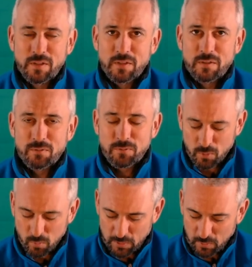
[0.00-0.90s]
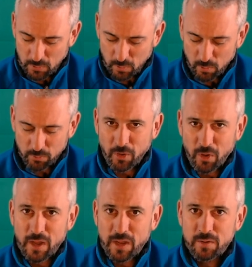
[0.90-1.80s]
For we'll all
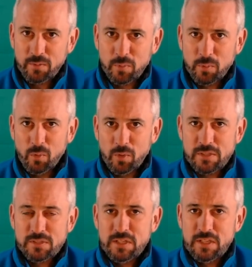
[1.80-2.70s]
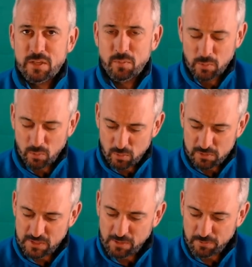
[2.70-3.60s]
die, and we'll all get sick, and we'll all
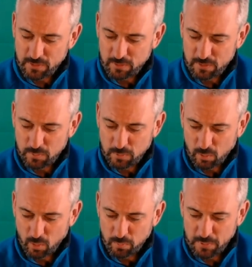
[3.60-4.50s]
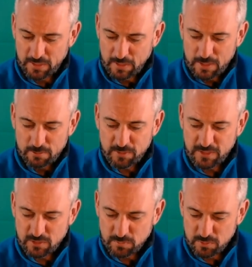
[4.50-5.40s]
suffer, and we'll all be
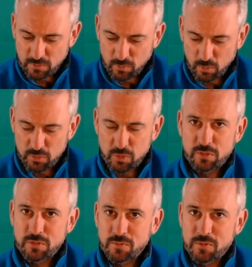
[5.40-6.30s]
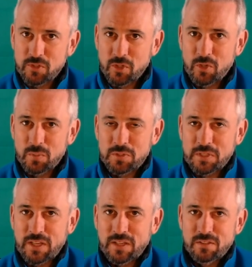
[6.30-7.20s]
victims of all sorts of
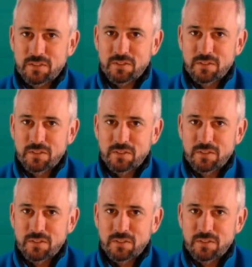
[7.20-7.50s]
circumstance.